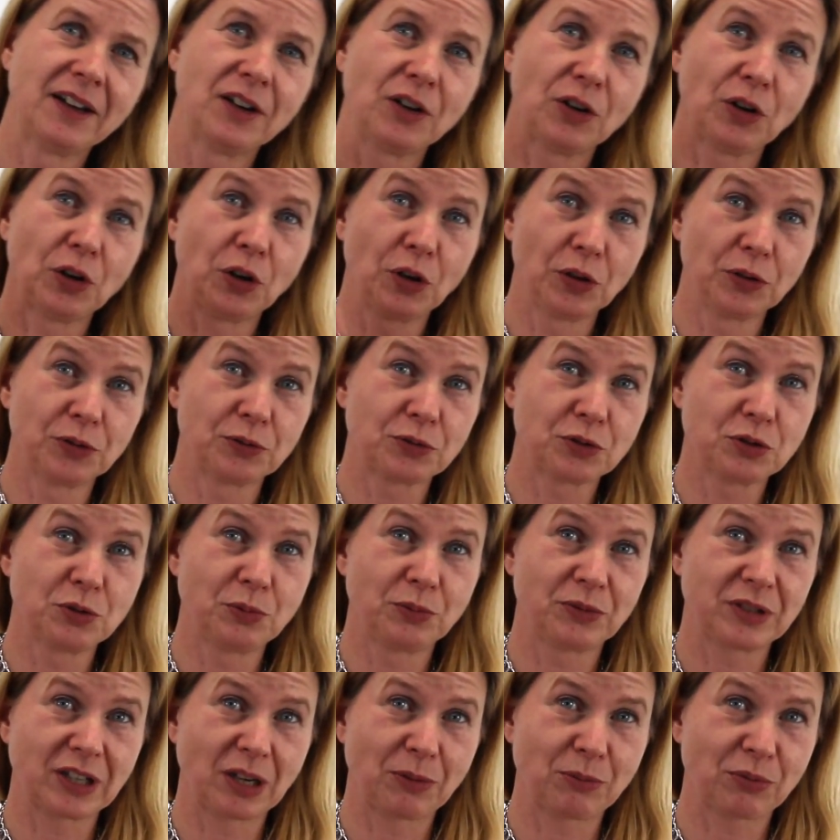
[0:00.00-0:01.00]
on room
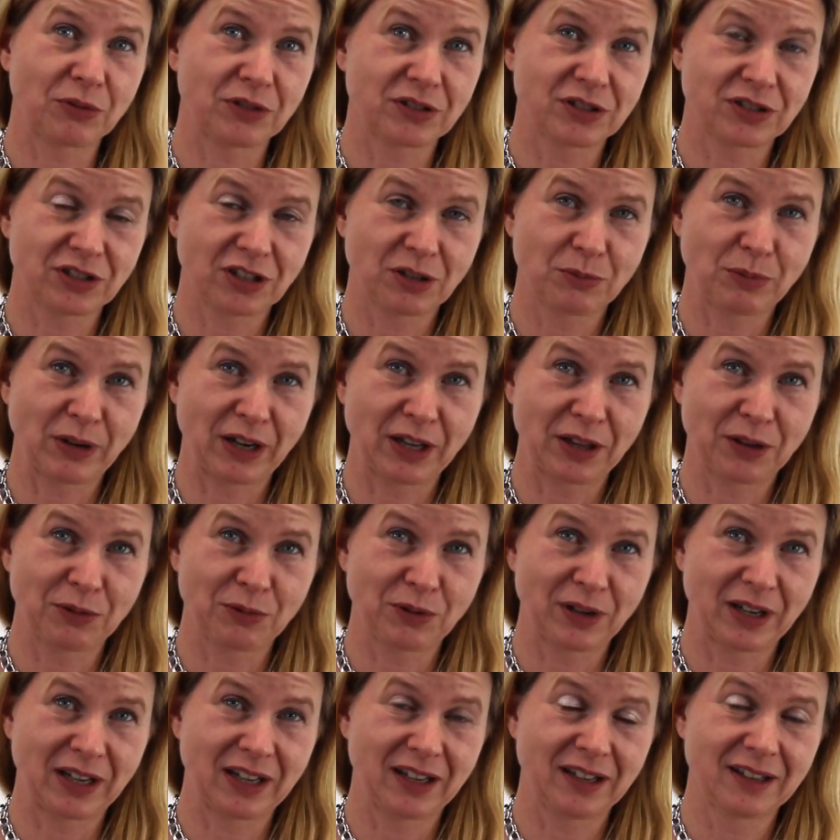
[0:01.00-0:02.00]
temperature, by the
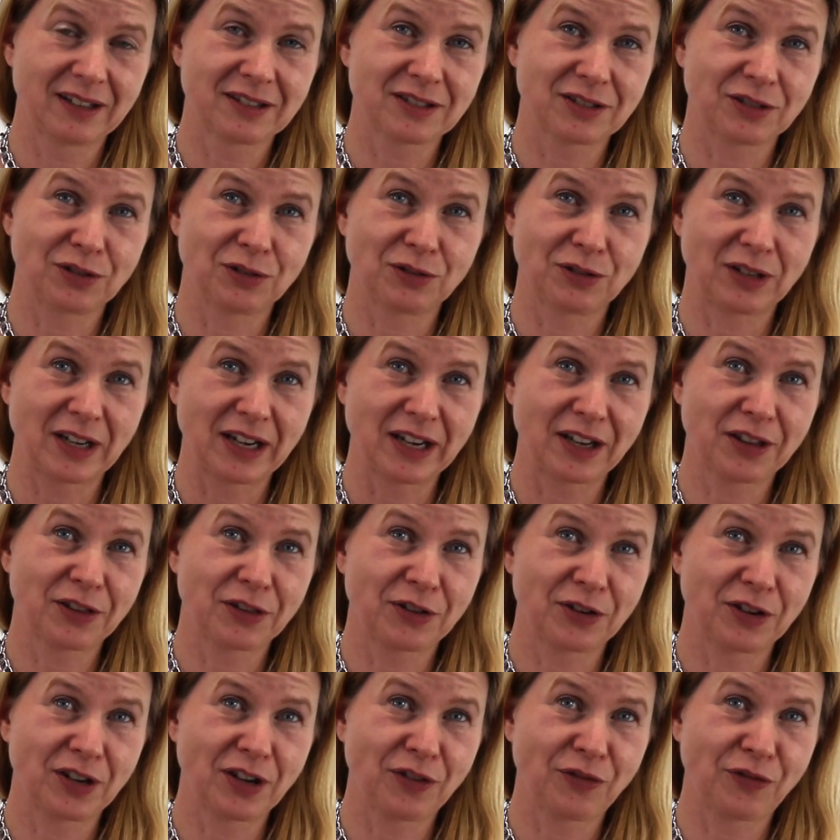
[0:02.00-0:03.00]
way. So like
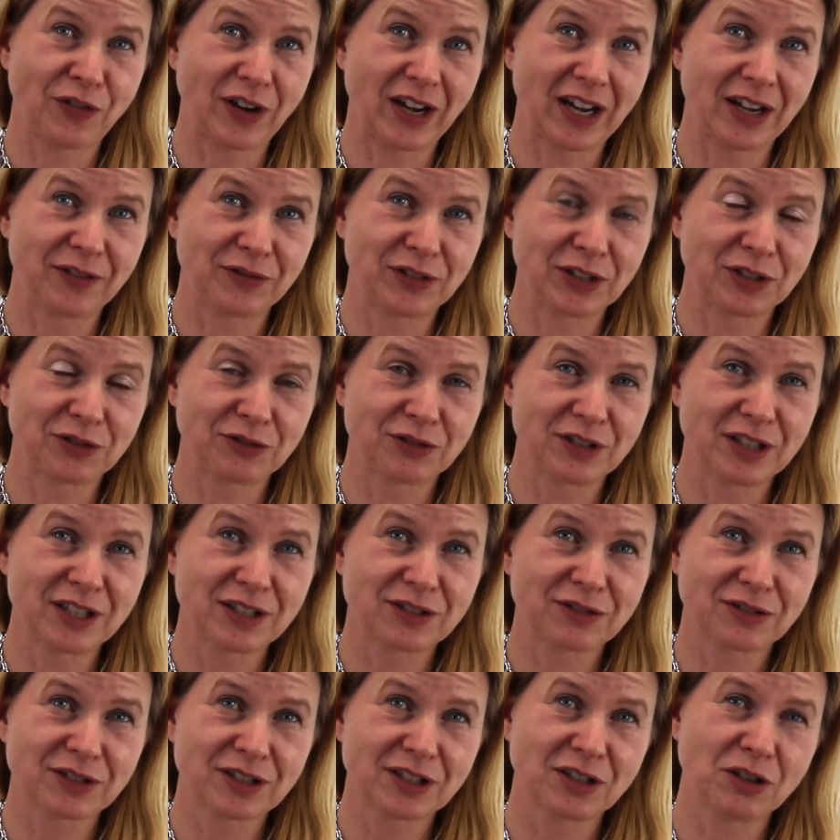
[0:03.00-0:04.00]
35 degrees
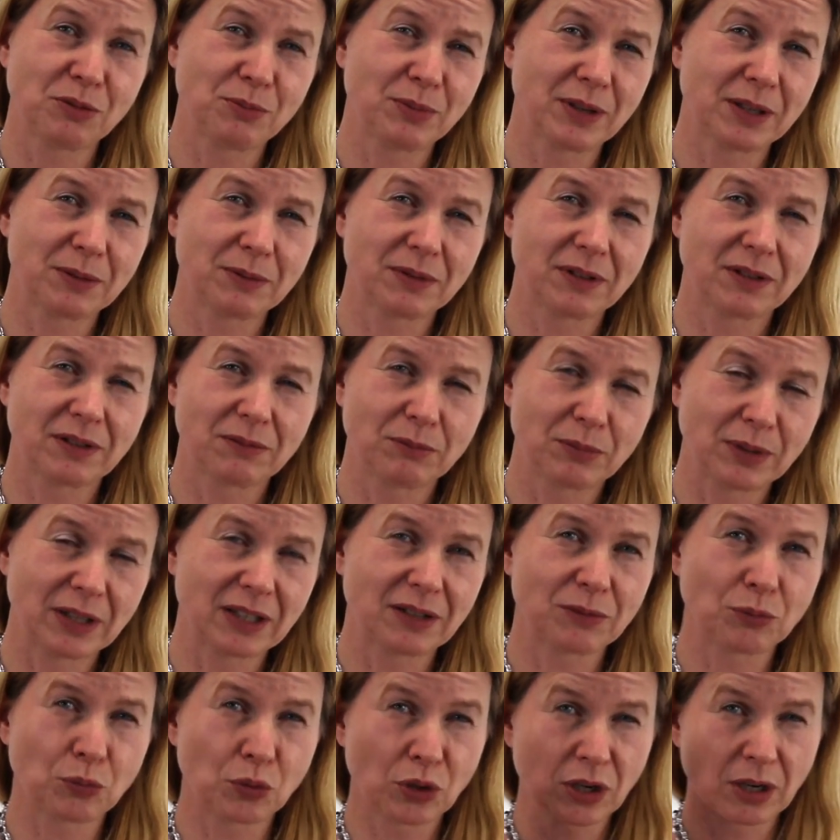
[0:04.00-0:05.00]
or so, a bit
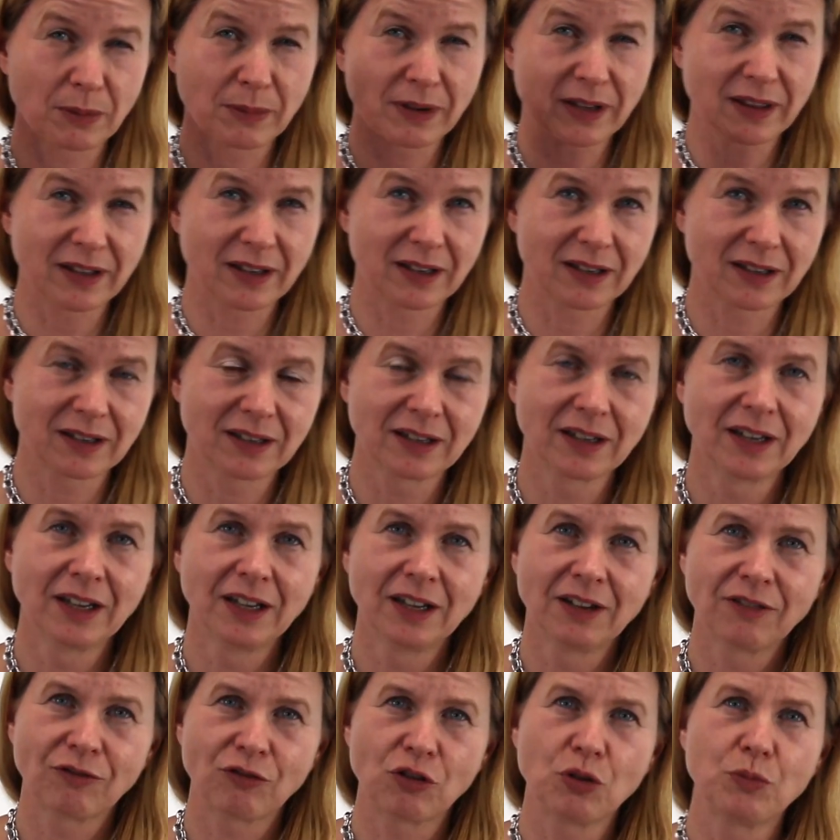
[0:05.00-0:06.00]
warmer than
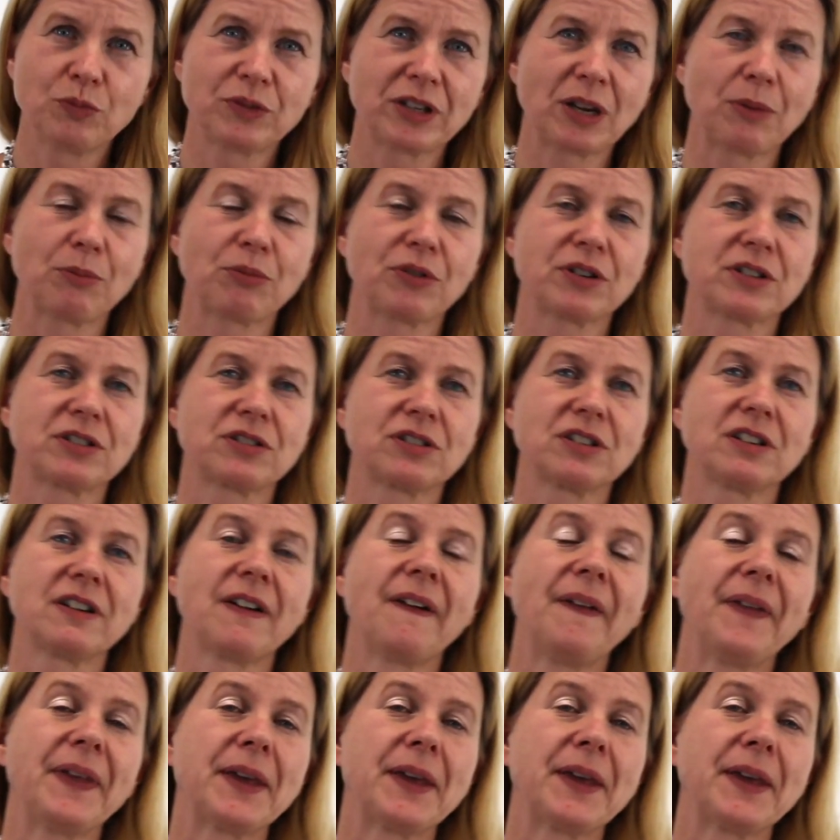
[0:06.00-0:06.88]
room temperature.